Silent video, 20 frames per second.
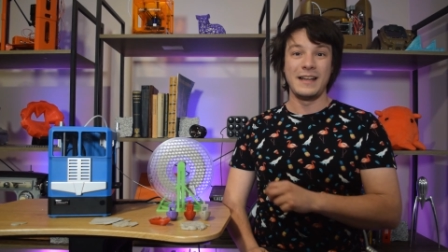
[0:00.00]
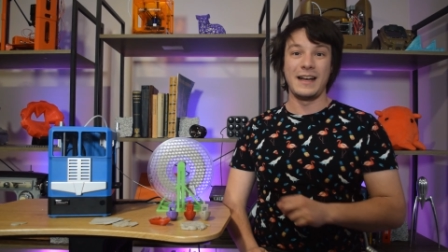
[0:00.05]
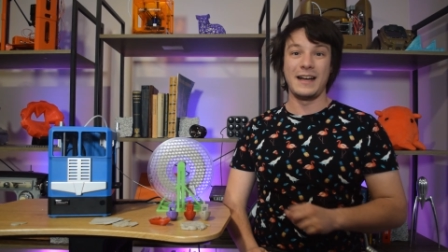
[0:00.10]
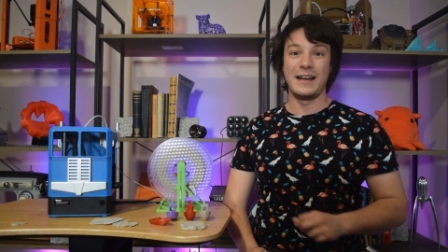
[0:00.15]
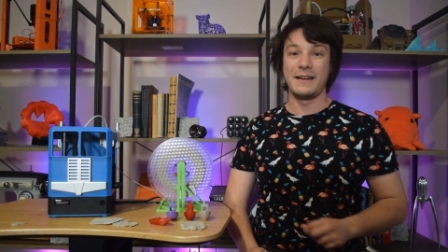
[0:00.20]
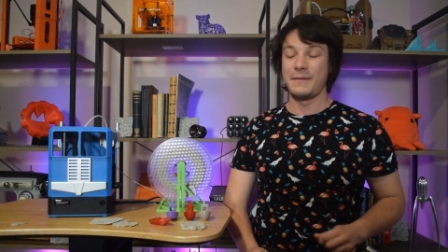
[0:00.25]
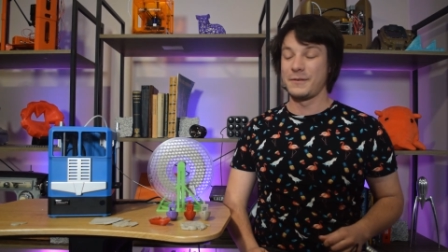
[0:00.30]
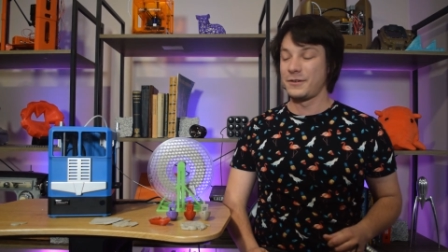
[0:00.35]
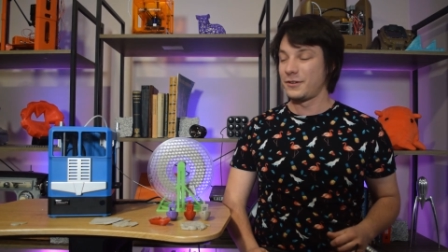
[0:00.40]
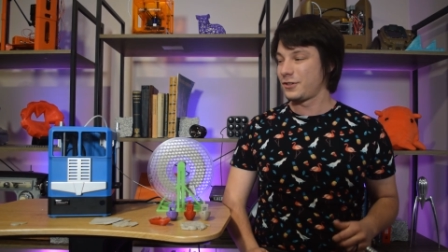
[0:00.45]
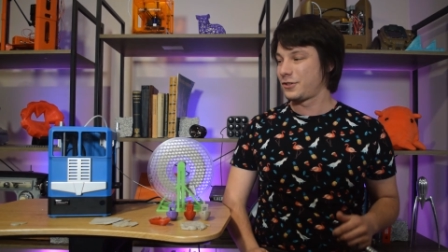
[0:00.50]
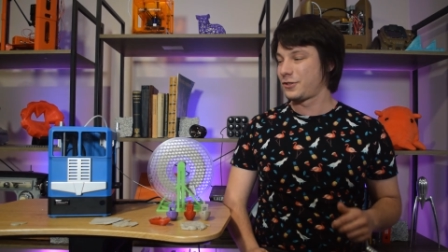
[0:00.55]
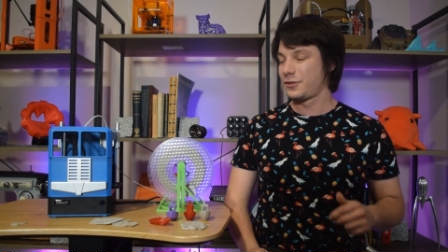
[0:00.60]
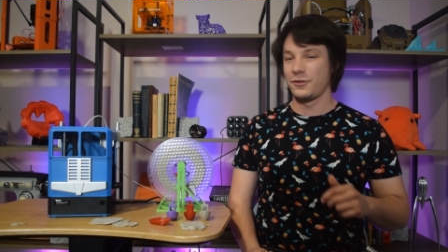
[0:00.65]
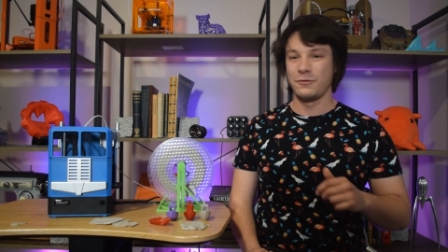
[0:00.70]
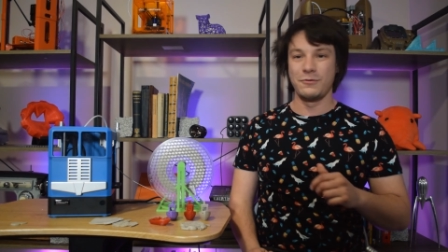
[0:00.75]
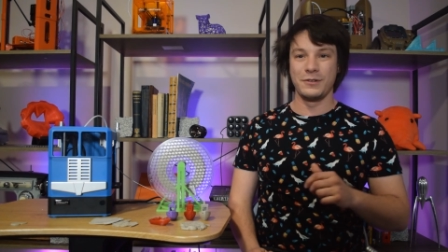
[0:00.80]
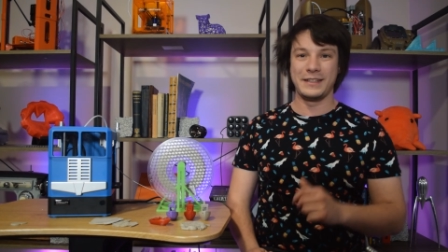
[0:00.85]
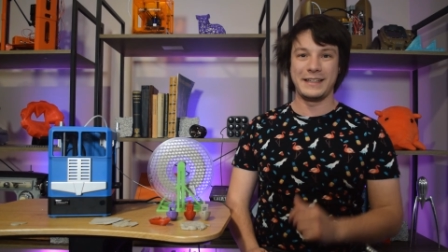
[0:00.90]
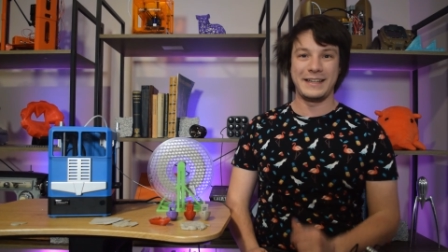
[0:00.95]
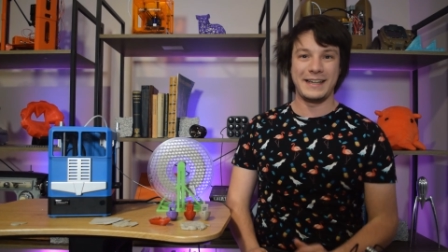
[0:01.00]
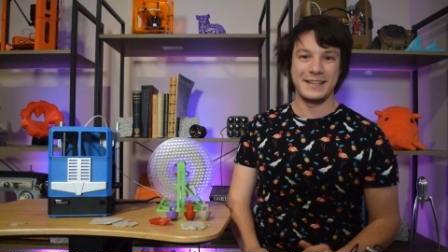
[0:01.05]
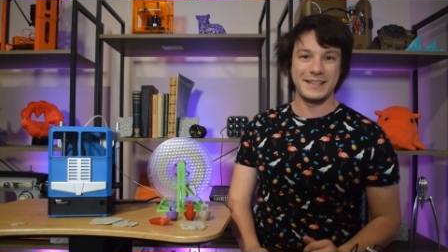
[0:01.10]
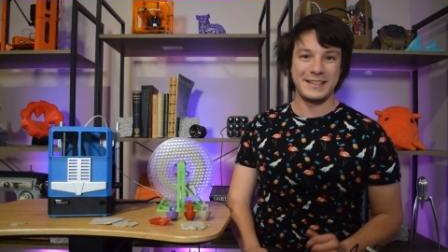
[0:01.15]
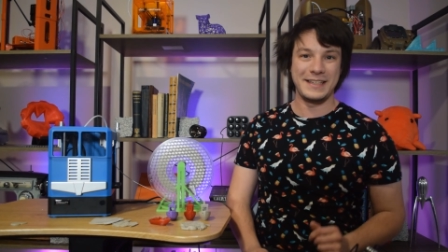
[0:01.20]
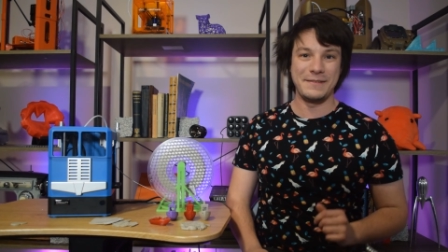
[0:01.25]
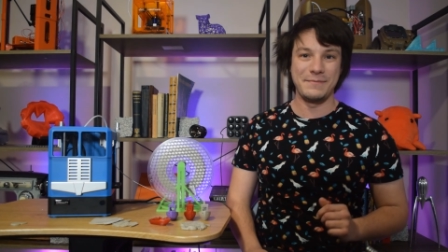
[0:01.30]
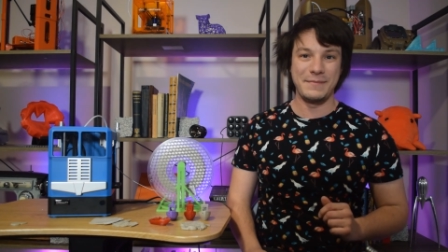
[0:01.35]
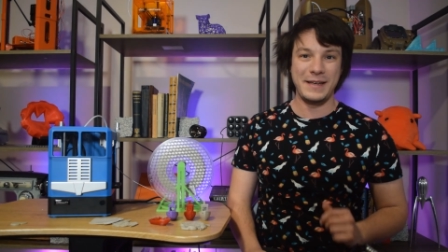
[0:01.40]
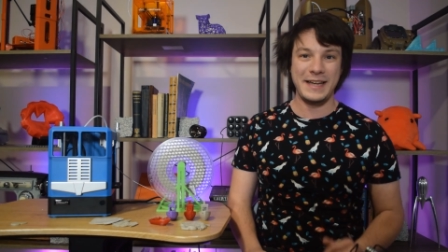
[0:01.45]
I'm not sure what that
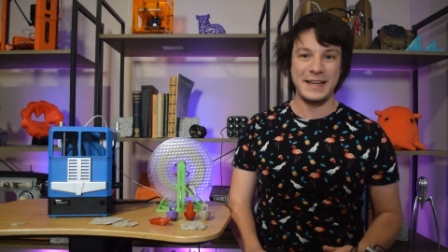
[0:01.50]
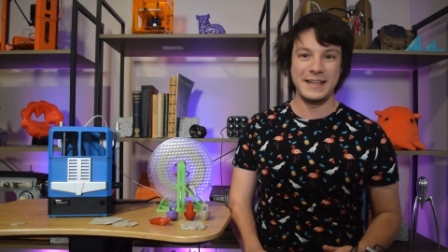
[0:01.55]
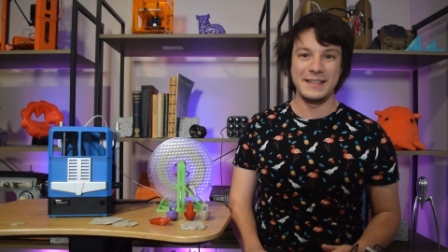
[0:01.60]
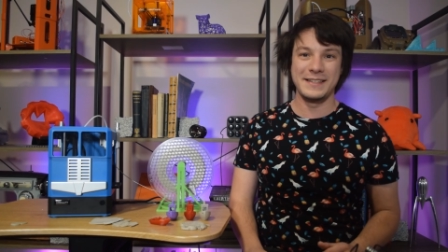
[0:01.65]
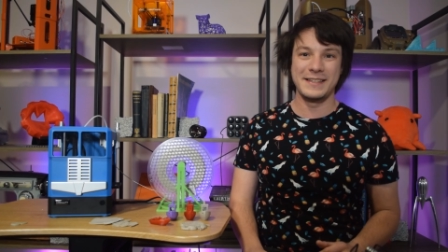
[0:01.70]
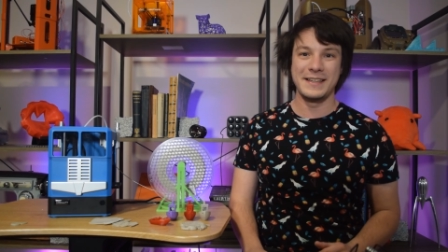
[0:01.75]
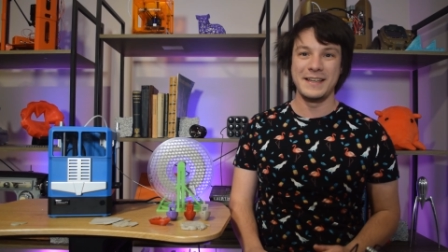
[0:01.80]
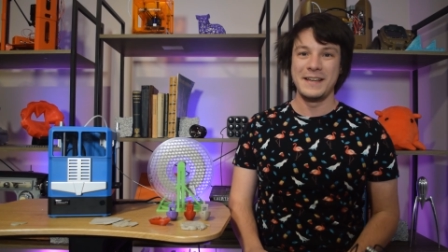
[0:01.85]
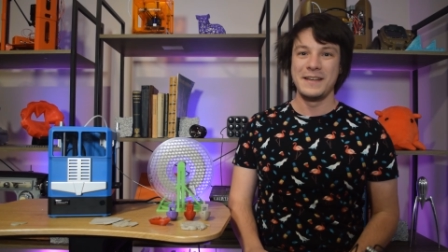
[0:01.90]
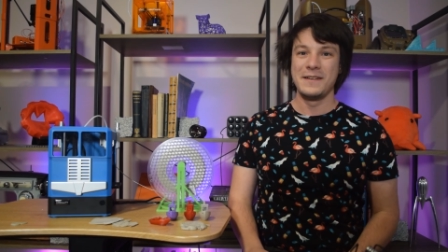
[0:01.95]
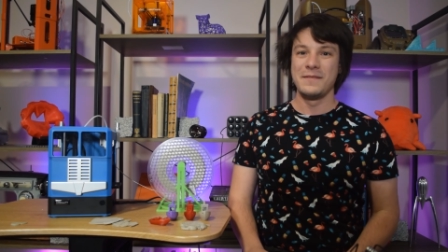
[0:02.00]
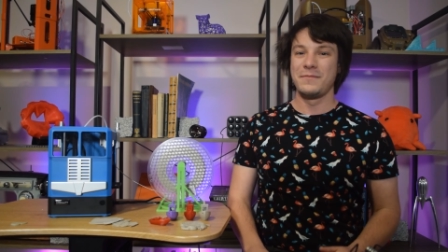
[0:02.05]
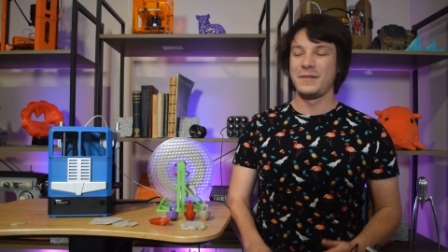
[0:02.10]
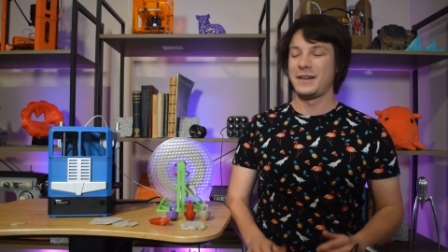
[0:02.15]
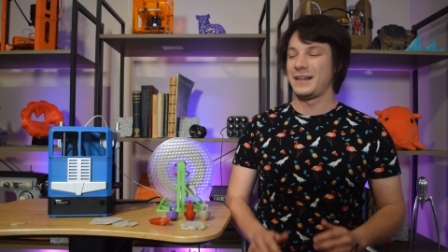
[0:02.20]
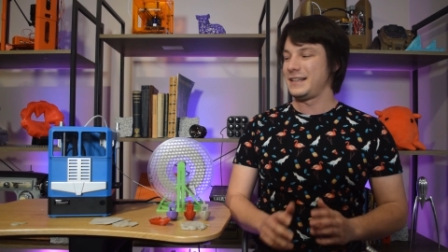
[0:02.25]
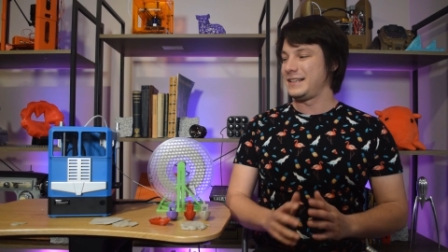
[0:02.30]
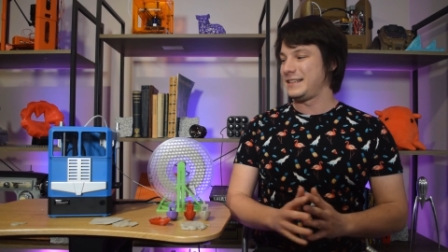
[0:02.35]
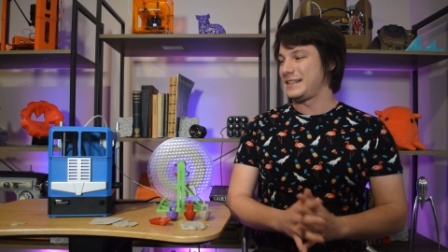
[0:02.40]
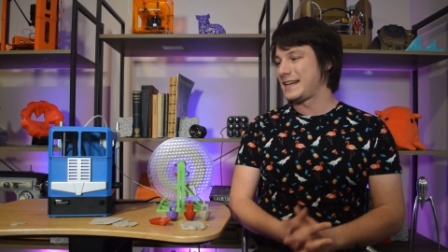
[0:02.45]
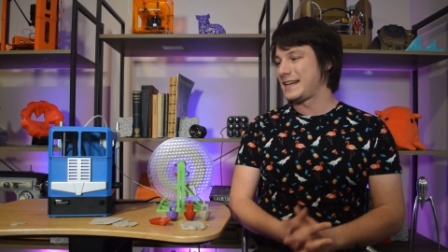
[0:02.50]
actually means, but